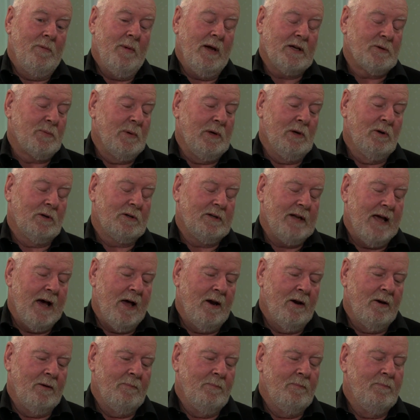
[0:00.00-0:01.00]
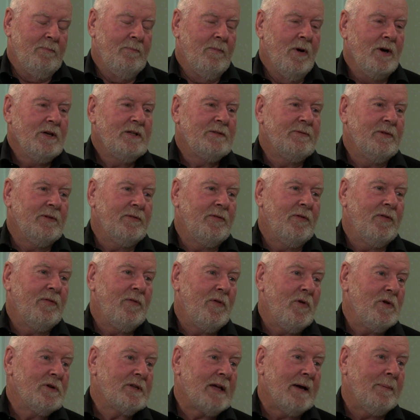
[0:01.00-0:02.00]
Oh, very much. We looked down on most of it for the
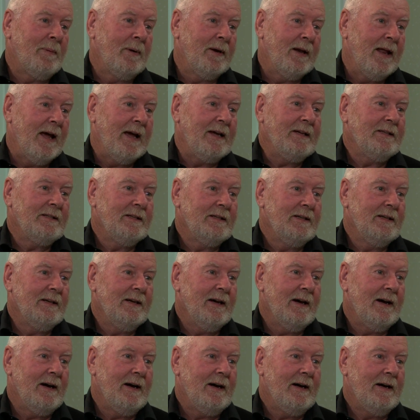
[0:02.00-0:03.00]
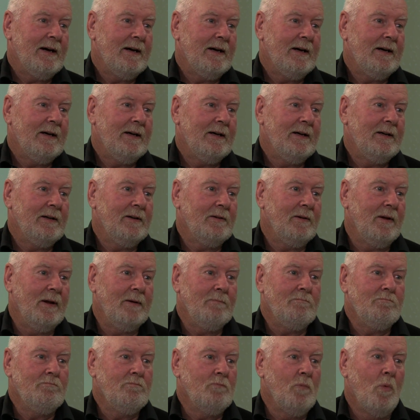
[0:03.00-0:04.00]
first couple of days.
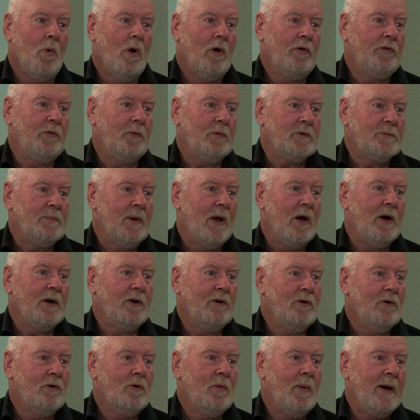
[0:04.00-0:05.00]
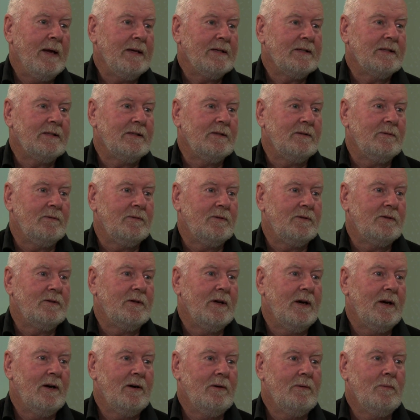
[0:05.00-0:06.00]
And whilst it was blowing northwest,
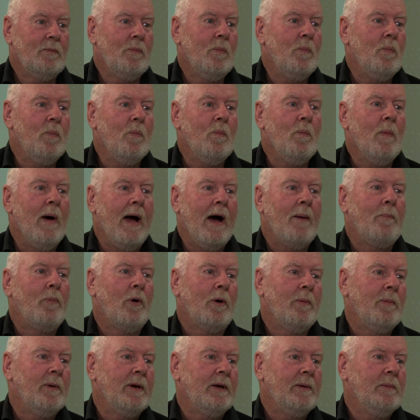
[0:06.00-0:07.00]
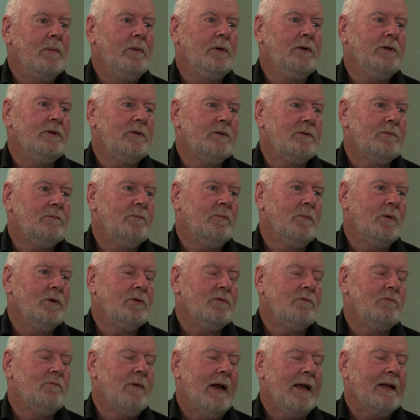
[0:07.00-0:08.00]
our property was
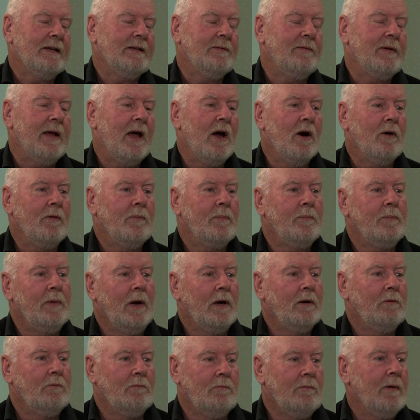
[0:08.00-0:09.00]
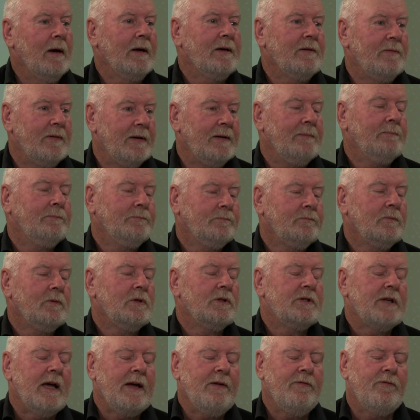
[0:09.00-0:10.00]
relatively healthy, you know, relatively
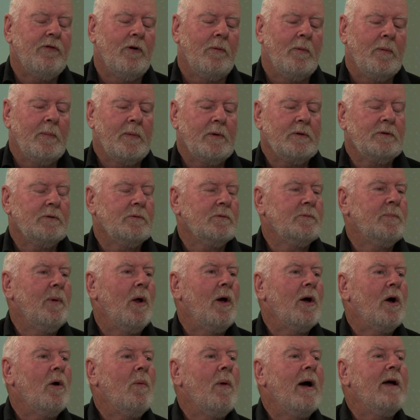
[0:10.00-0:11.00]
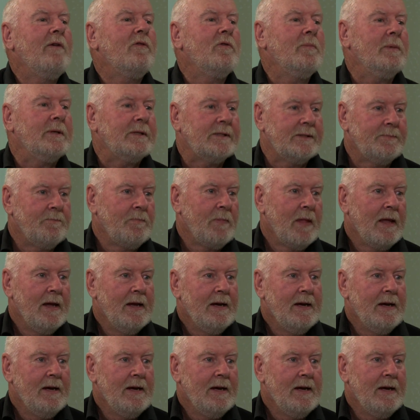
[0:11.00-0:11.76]
safe from it because it was blowing away from us.